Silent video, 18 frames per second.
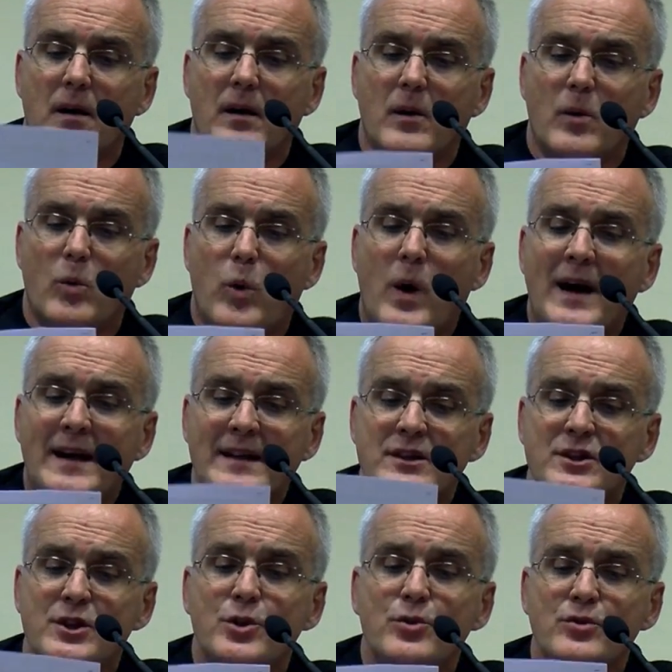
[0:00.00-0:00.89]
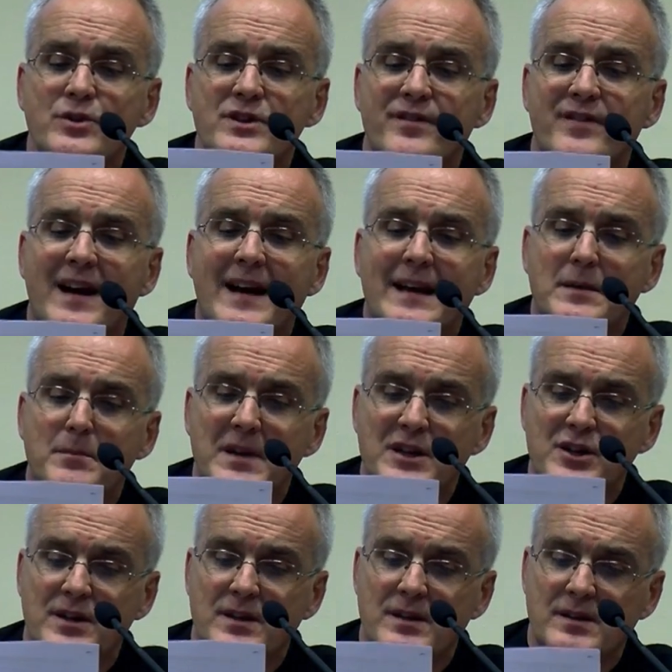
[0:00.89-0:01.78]
Why Two Divine
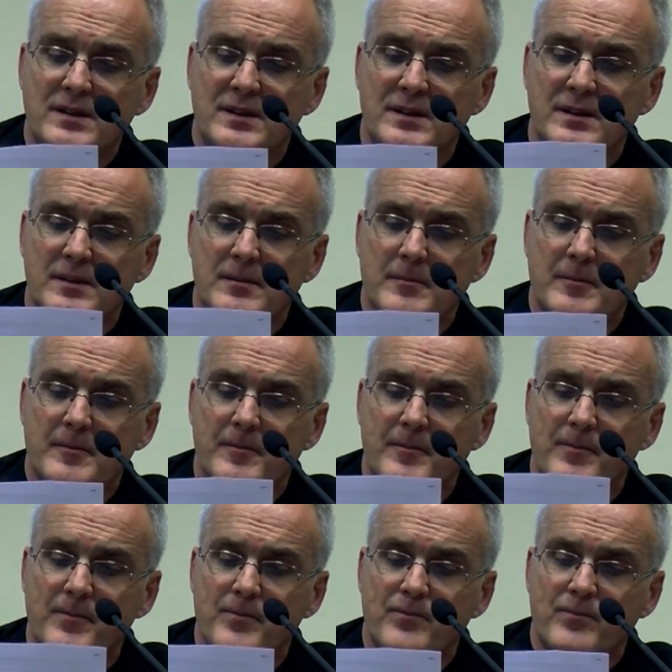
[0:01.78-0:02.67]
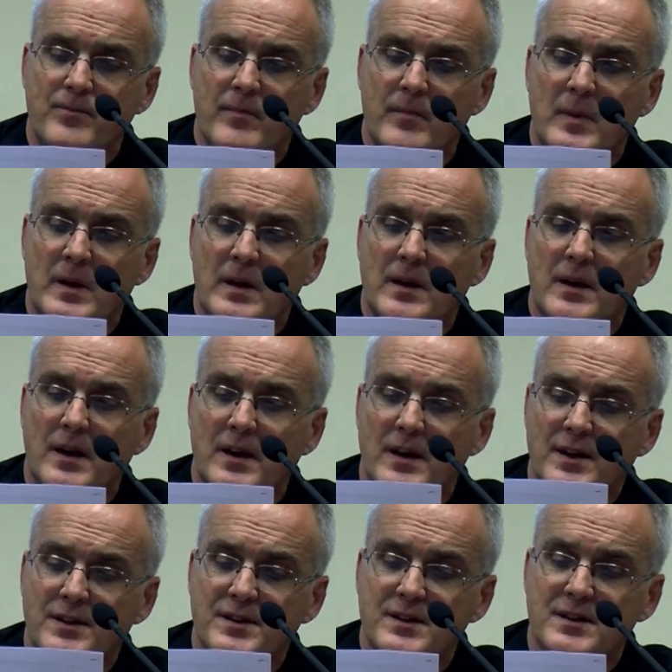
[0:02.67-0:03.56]
Missions,
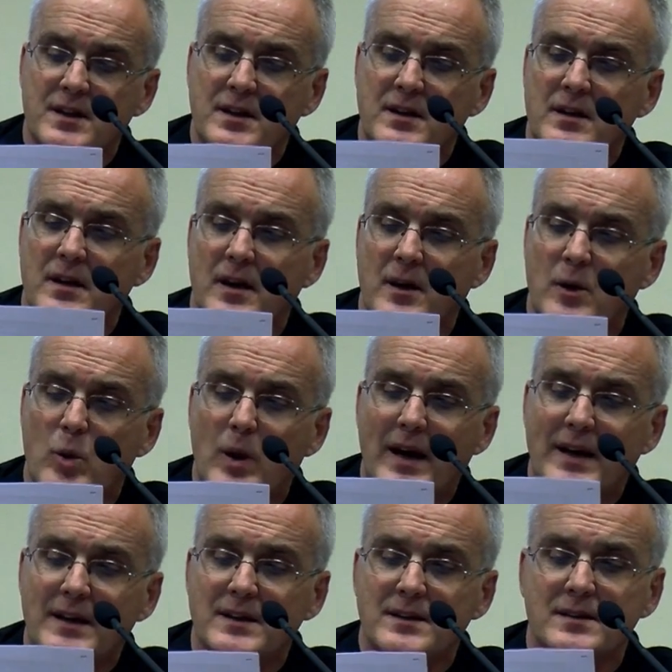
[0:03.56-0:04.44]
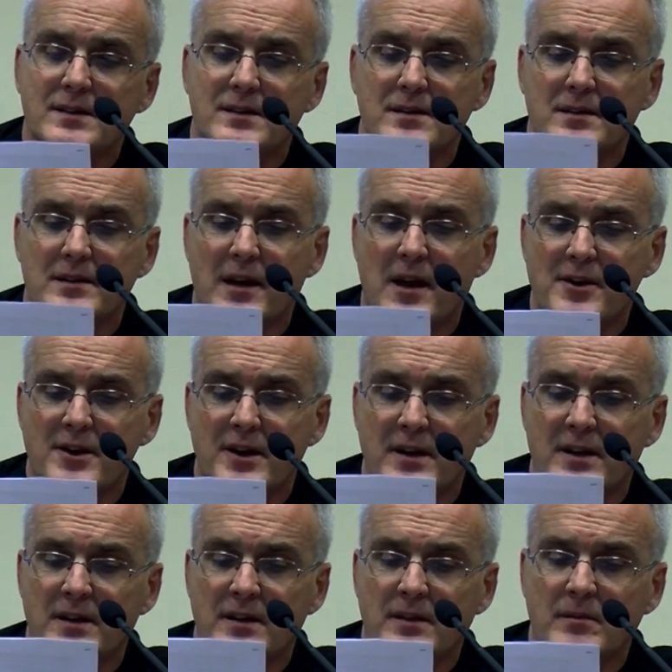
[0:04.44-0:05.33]
Augustine, Aquinas,
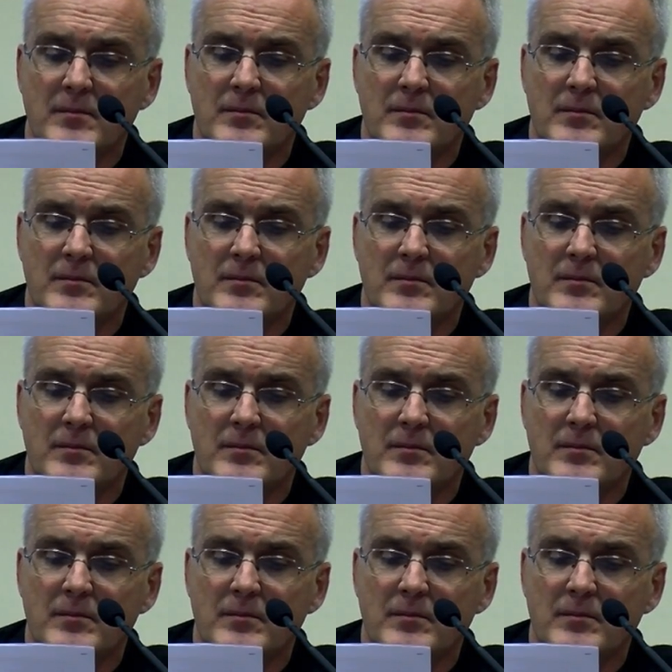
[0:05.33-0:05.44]
Lonergan,